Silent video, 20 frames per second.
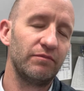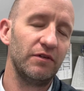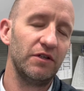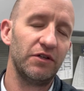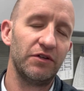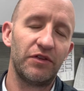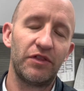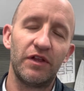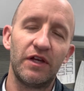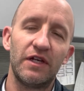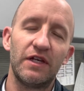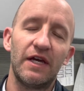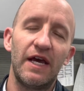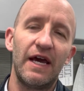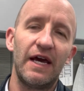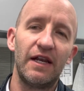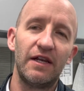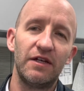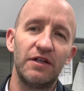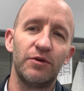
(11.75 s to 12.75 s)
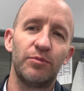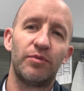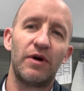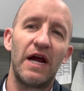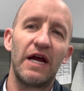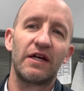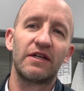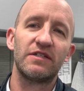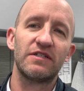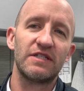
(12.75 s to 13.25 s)
little thing to add into
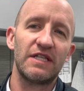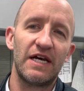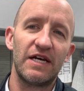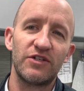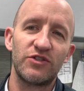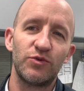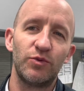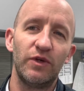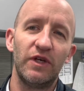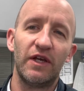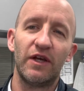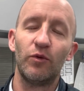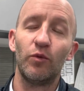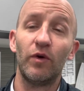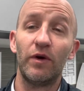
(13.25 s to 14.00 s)
practice last week.